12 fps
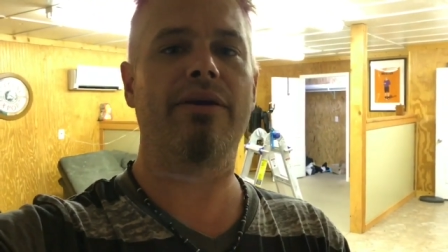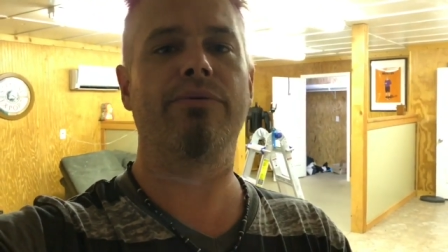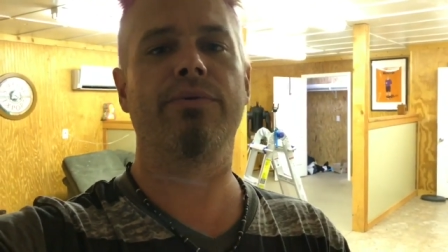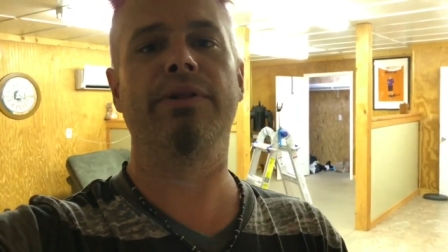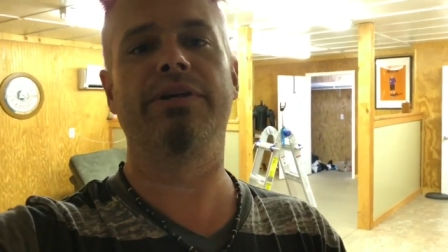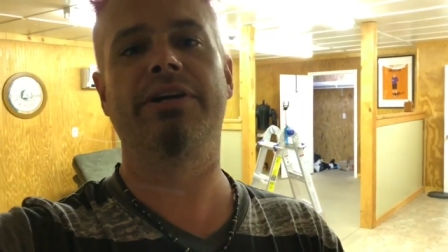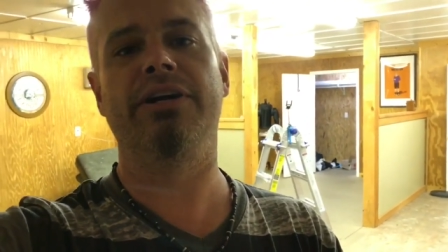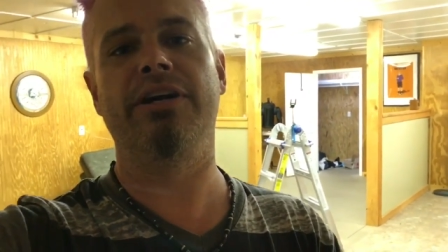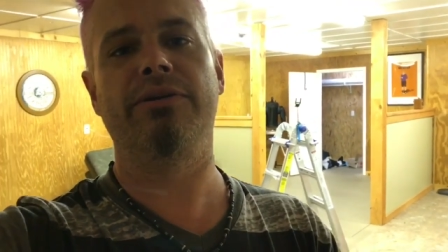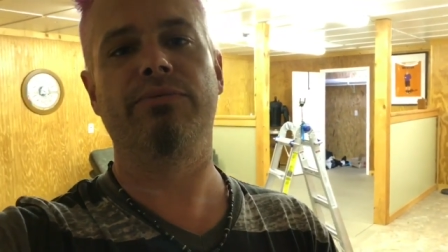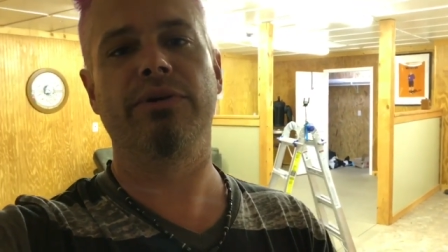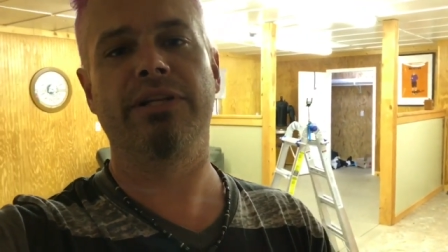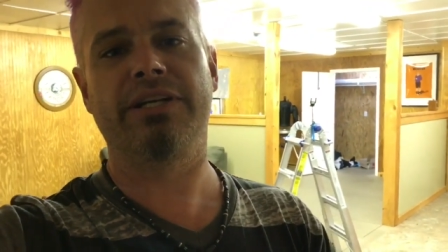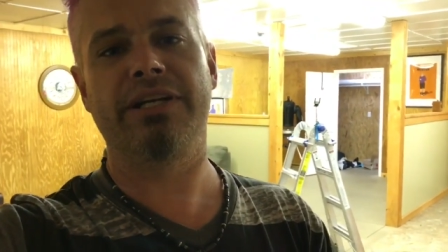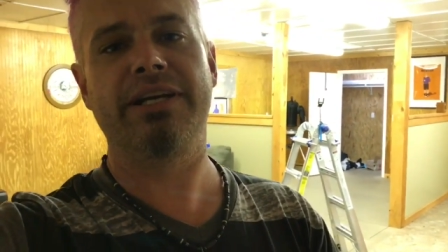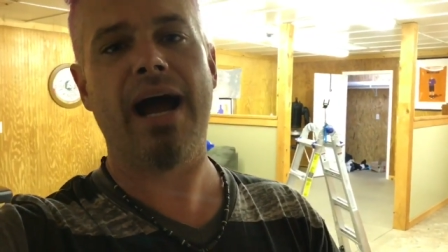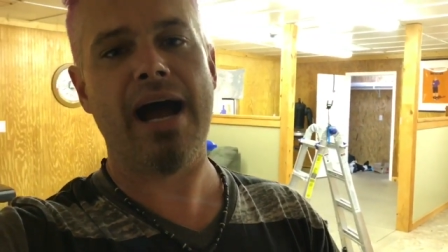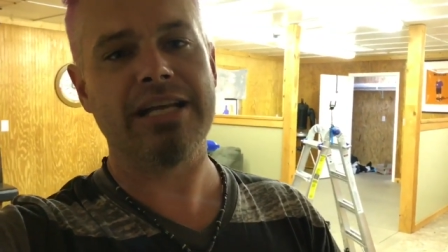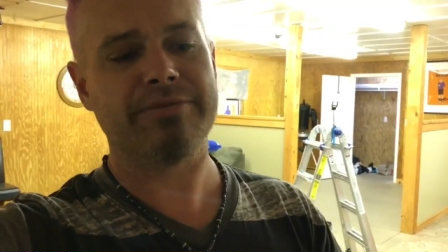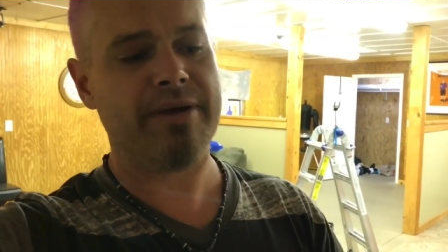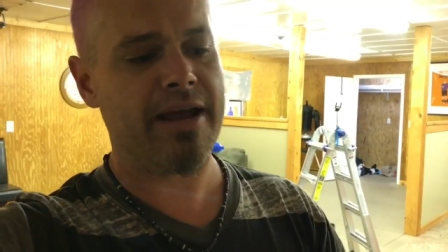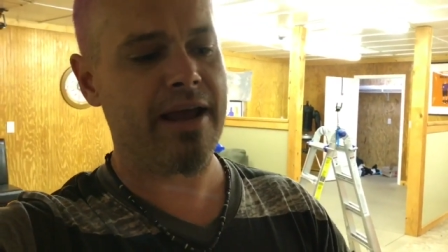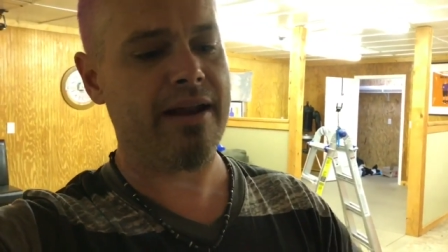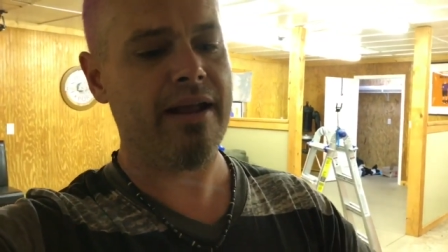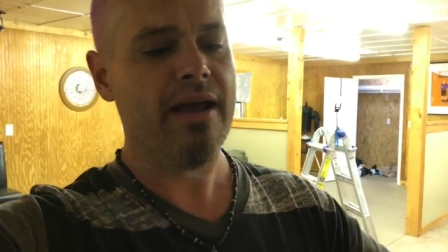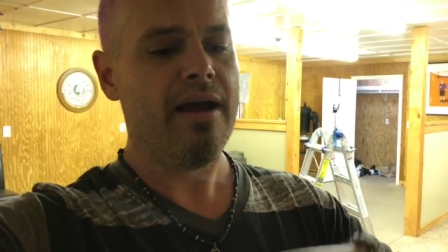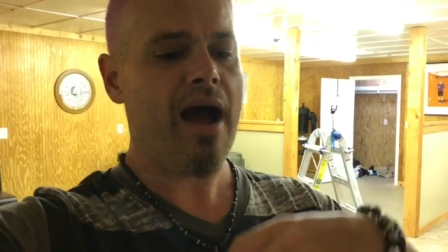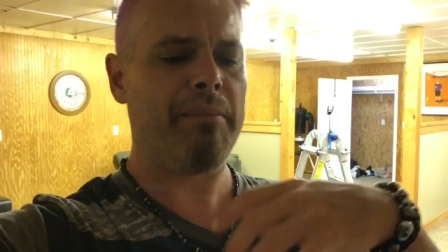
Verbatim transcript: They're really good, really good guys, man.